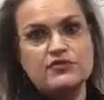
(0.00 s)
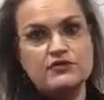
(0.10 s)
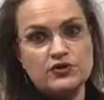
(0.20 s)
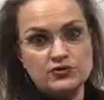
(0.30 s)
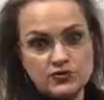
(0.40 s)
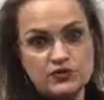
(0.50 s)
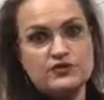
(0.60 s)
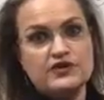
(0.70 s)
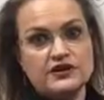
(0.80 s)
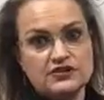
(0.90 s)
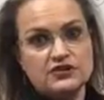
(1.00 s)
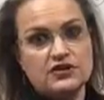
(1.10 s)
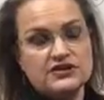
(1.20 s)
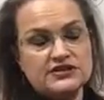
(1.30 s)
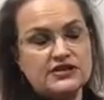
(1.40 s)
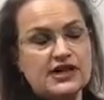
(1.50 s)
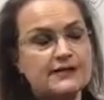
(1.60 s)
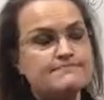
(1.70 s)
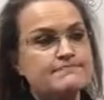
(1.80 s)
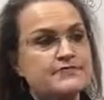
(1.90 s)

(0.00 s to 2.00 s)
before you move things across the line.